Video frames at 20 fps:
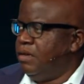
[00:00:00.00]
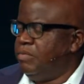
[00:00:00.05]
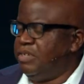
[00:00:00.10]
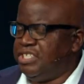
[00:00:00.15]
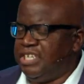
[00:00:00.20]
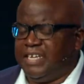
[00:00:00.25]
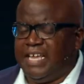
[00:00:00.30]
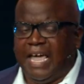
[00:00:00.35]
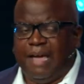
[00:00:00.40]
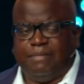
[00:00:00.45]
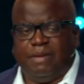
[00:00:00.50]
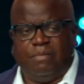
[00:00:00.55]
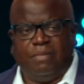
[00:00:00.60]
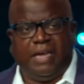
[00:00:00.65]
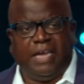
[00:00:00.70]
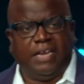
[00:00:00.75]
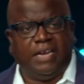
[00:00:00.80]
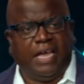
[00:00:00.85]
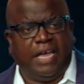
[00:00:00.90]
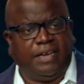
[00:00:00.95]
But she came to
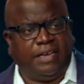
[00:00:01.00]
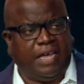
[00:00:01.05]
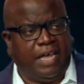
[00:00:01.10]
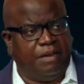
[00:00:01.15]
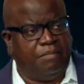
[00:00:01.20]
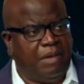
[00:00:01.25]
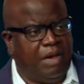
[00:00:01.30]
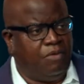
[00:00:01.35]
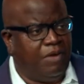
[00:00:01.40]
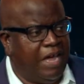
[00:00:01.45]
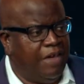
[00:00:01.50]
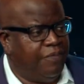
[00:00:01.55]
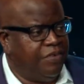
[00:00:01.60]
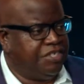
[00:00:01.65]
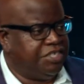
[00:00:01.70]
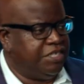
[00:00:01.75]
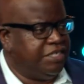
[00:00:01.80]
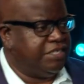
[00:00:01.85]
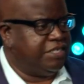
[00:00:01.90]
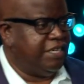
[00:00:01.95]
me and my wife,
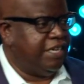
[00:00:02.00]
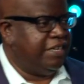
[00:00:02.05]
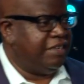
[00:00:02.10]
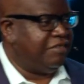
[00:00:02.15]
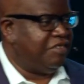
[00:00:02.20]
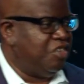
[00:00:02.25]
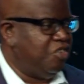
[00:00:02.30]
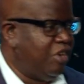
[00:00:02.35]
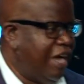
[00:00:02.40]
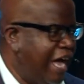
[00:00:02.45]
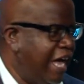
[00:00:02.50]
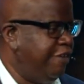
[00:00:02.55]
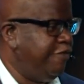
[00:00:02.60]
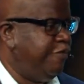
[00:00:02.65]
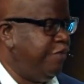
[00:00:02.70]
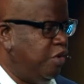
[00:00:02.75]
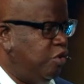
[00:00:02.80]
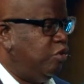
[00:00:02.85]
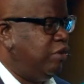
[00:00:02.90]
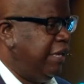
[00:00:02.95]
and she said, you know, I
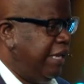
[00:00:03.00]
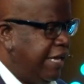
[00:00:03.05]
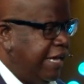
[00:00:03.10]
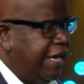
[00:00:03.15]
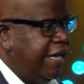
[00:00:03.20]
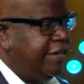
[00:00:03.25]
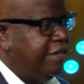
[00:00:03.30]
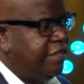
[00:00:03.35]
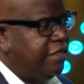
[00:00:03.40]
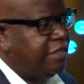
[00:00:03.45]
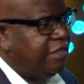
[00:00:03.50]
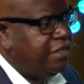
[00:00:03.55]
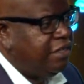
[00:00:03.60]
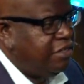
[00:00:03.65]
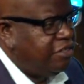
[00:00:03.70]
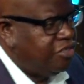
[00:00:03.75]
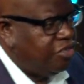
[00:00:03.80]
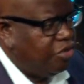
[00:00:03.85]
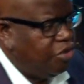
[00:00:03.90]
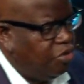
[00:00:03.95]
feel led
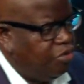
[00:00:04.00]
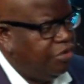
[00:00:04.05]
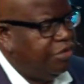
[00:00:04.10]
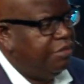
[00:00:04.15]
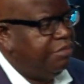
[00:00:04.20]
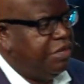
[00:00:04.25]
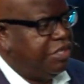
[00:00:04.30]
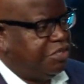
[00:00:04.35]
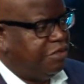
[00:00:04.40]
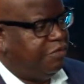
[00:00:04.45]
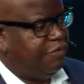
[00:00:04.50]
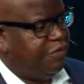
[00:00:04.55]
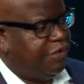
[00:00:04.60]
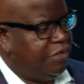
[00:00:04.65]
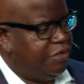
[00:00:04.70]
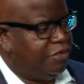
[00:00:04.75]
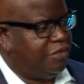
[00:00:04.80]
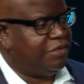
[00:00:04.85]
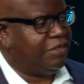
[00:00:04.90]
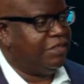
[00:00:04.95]
to go to the mission
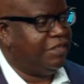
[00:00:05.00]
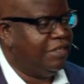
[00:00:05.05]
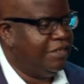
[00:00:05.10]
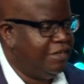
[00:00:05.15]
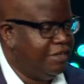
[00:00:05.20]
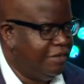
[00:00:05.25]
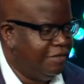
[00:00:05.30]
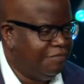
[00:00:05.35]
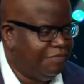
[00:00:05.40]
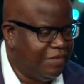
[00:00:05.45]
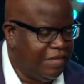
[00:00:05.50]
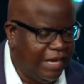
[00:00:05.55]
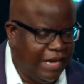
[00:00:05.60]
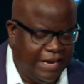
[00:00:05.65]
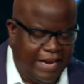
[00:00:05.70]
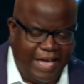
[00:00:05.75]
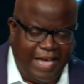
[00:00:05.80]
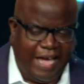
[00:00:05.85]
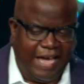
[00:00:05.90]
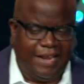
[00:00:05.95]
field.
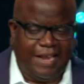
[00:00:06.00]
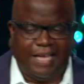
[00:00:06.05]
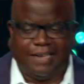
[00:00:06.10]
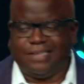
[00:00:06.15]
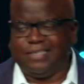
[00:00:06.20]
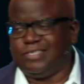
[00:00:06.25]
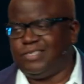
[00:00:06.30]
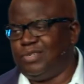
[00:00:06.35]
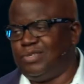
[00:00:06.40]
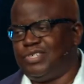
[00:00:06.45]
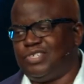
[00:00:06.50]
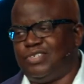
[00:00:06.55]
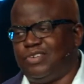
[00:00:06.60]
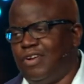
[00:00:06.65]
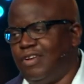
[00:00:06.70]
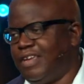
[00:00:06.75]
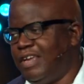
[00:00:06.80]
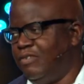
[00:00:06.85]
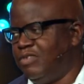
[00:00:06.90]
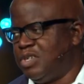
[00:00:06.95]
And I had like this little
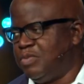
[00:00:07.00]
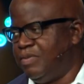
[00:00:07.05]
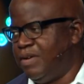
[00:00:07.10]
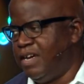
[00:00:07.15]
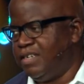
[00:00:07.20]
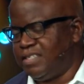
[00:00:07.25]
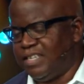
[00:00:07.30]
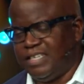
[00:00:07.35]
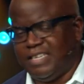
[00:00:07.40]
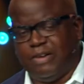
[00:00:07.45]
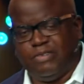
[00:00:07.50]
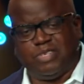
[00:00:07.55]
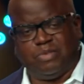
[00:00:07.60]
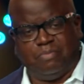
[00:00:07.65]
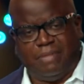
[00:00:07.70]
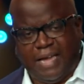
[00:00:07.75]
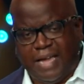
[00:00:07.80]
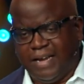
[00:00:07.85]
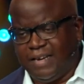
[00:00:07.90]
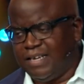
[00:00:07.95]
snarky response because I was
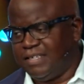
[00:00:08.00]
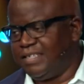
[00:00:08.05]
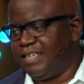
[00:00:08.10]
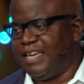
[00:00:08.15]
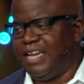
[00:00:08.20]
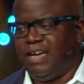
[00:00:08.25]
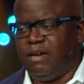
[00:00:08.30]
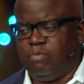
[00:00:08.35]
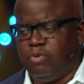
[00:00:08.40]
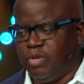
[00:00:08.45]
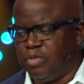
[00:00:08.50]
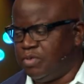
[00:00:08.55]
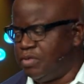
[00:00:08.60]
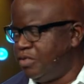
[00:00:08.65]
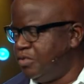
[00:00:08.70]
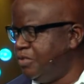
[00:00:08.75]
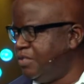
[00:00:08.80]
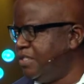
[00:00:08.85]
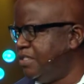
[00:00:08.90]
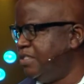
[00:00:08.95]
mad because the Cowboys were
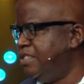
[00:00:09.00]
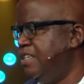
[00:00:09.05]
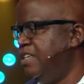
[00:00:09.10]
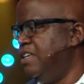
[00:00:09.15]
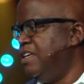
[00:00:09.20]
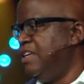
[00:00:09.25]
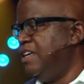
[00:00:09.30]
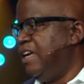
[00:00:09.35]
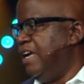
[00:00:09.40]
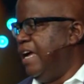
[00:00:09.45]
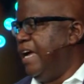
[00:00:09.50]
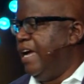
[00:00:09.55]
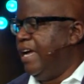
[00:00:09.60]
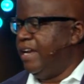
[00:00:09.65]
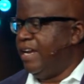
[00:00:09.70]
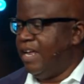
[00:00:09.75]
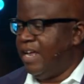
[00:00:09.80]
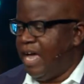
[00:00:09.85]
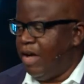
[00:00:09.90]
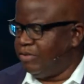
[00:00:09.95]
losing.
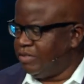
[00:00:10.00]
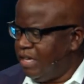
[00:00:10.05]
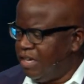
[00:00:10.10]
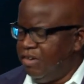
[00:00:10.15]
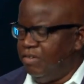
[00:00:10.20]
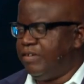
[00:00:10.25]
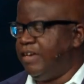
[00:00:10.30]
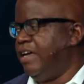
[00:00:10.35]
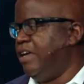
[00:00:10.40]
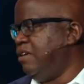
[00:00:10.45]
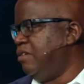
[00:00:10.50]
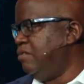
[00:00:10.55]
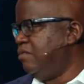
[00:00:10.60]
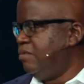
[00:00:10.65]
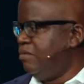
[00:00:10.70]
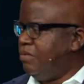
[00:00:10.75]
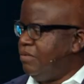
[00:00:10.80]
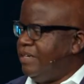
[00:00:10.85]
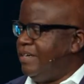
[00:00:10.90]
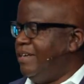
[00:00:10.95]
And I was like, okay,
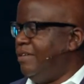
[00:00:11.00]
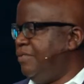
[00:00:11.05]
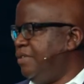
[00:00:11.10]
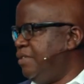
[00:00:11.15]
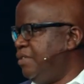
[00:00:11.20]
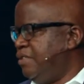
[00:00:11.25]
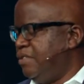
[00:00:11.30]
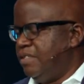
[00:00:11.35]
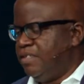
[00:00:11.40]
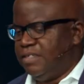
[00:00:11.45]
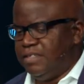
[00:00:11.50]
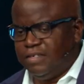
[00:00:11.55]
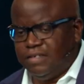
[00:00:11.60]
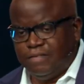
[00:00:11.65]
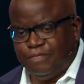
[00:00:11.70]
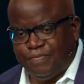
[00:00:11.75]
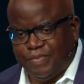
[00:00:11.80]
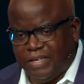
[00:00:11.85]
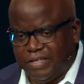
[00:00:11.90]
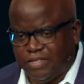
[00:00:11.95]
whatever.
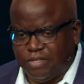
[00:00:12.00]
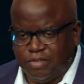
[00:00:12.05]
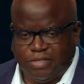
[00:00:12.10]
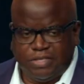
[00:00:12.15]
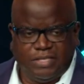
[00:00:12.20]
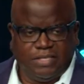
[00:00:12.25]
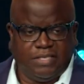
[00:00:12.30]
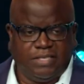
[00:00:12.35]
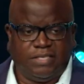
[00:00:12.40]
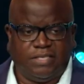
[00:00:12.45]
And so she